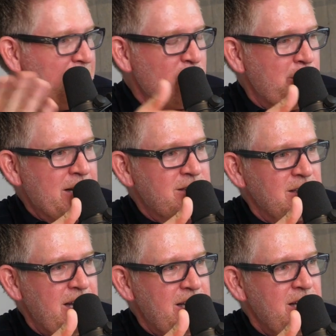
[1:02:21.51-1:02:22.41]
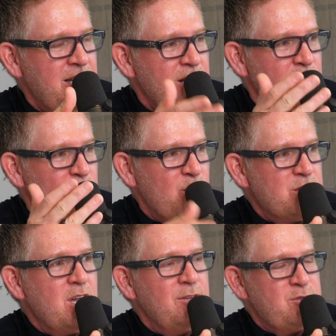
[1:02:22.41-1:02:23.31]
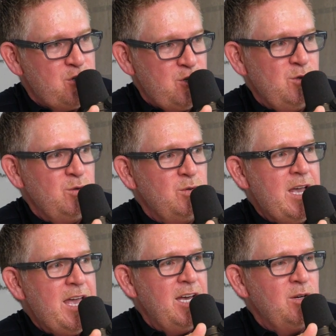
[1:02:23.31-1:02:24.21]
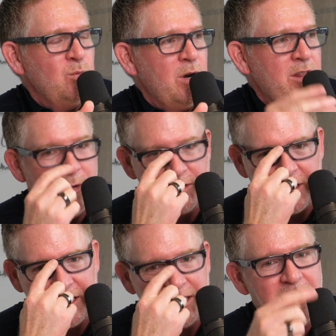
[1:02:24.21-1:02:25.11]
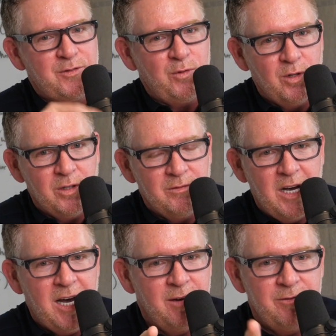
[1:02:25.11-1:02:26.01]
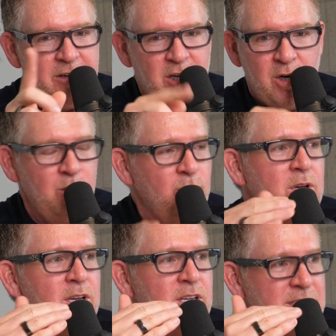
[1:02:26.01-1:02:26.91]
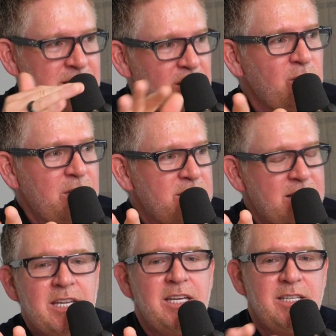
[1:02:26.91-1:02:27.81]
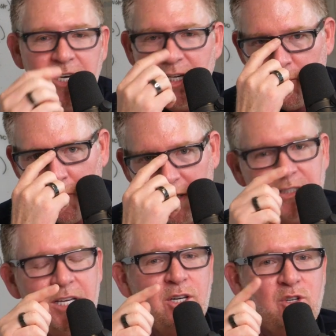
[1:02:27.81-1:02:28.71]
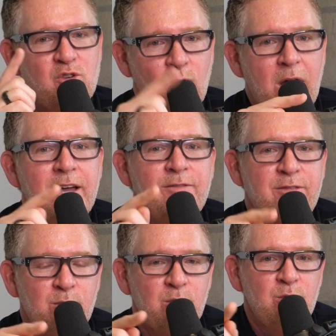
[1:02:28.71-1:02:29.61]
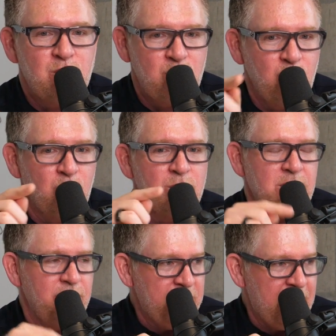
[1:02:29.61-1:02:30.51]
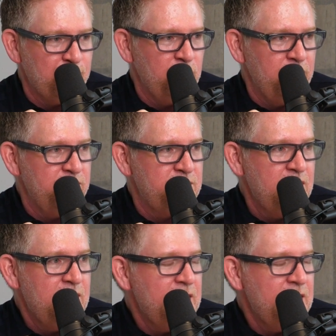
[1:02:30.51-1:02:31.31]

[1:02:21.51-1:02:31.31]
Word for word: I go back to like Christophe Choo and one of the most successful uh, video series that he did was drive through tours of neighborhoods.